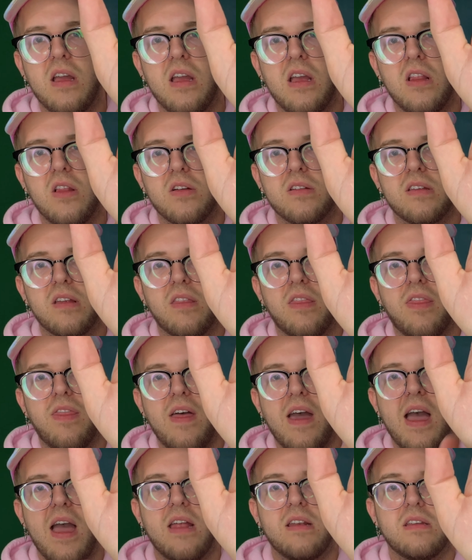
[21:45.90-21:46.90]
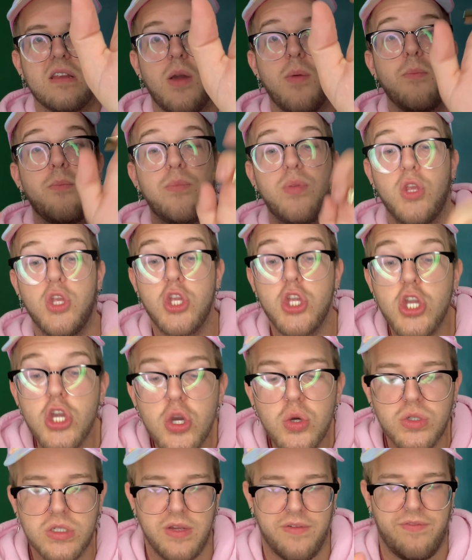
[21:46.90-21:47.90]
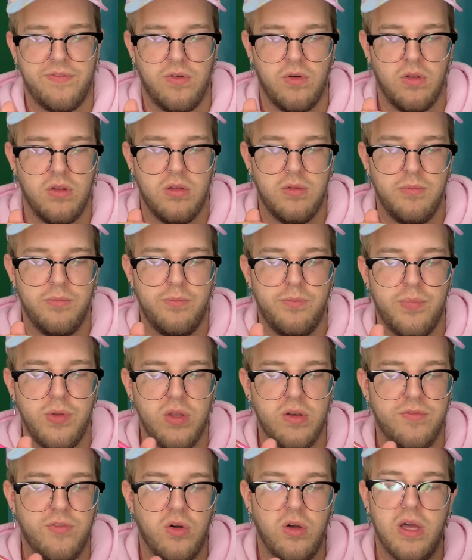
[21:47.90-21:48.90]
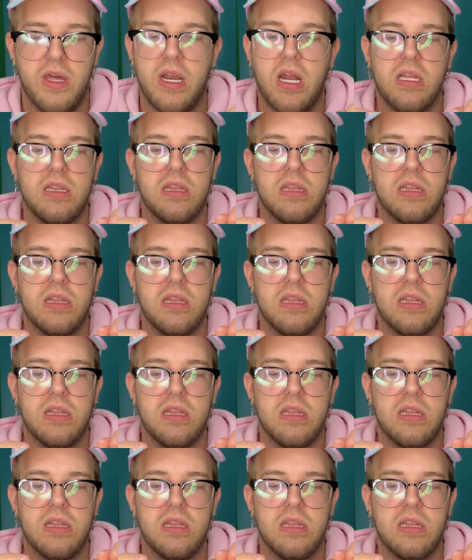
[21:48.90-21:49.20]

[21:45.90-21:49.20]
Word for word: looks like that. Beautiful, beautiful. And I